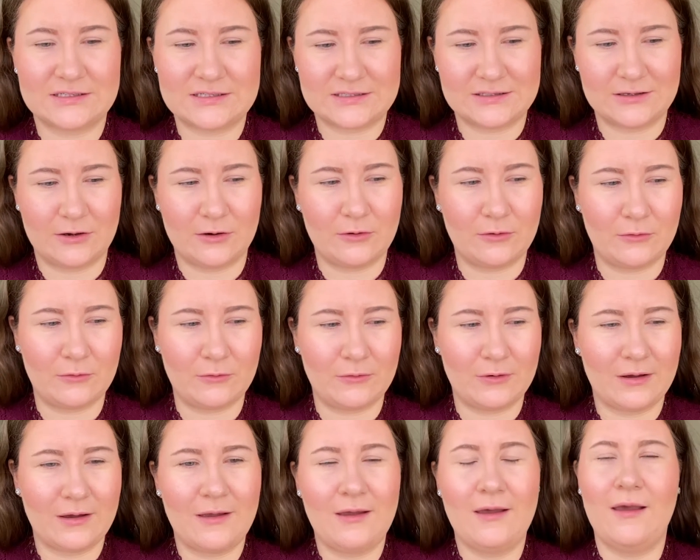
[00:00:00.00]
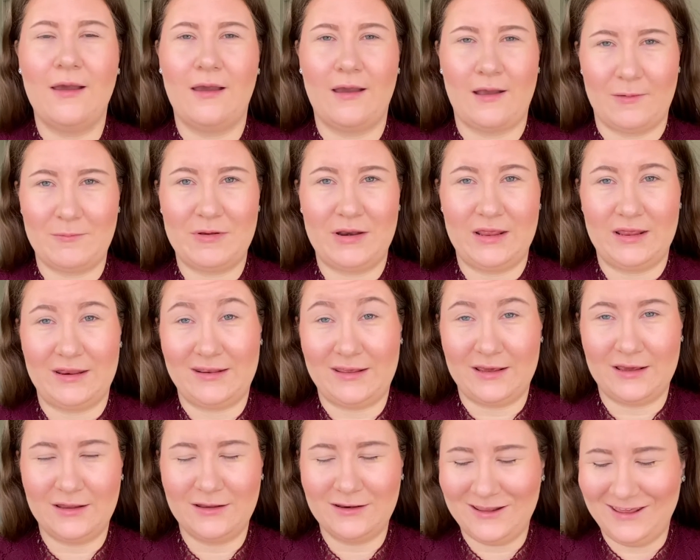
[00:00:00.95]
so I'm an
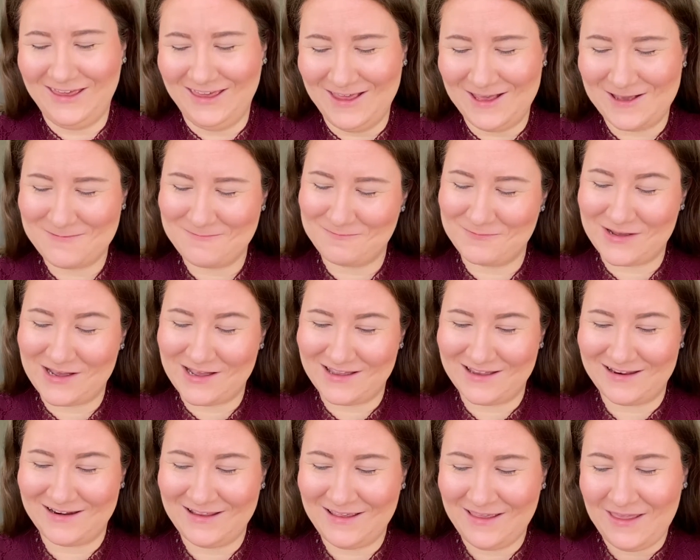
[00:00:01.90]
idiot. But